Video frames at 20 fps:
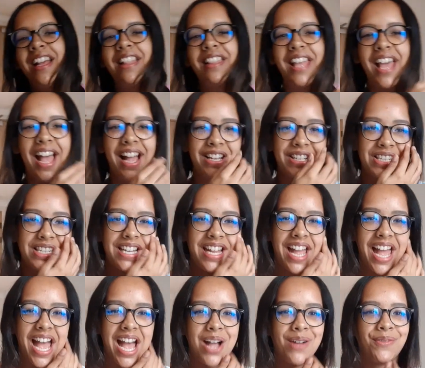They actually
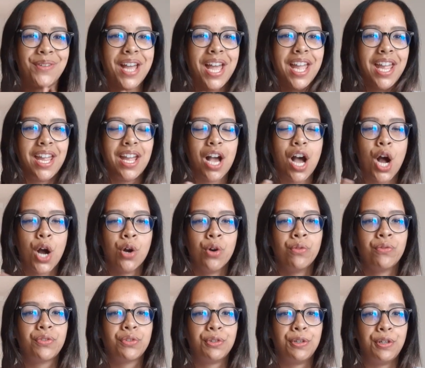have a
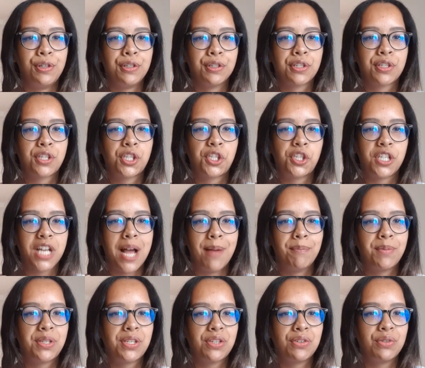overalls
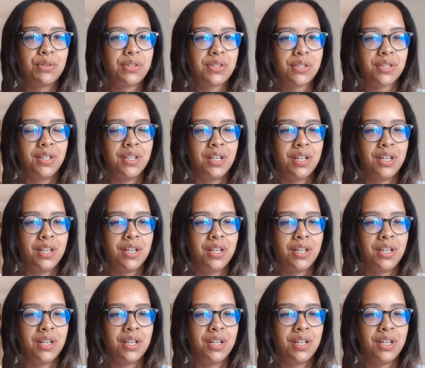jumpsuit